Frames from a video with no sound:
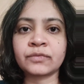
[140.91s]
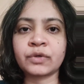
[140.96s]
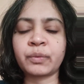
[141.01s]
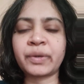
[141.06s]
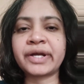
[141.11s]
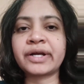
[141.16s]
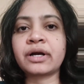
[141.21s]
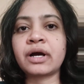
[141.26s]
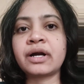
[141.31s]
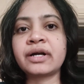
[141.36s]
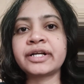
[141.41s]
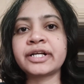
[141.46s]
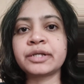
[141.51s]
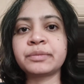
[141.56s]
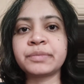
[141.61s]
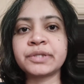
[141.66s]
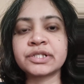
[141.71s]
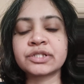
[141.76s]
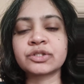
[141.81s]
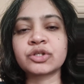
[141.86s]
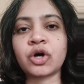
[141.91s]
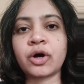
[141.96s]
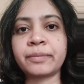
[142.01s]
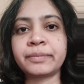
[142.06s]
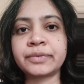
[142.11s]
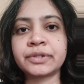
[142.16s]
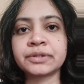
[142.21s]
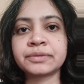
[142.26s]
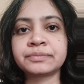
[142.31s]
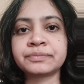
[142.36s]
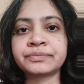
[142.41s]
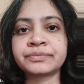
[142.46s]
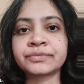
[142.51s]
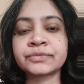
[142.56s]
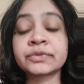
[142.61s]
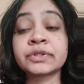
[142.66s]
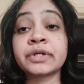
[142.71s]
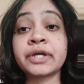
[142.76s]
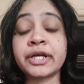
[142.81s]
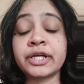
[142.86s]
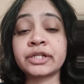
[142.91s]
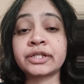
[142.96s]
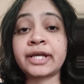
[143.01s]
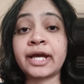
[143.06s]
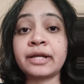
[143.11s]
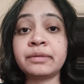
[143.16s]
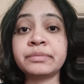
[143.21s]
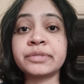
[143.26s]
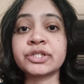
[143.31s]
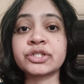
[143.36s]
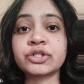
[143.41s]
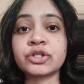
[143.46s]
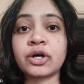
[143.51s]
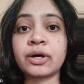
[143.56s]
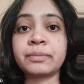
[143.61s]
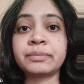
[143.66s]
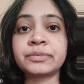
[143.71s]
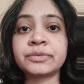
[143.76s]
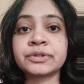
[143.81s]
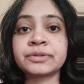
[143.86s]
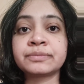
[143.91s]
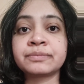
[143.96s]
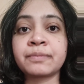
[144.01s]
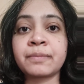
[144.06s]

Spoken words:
Why can't it be stopped? It can be stopped.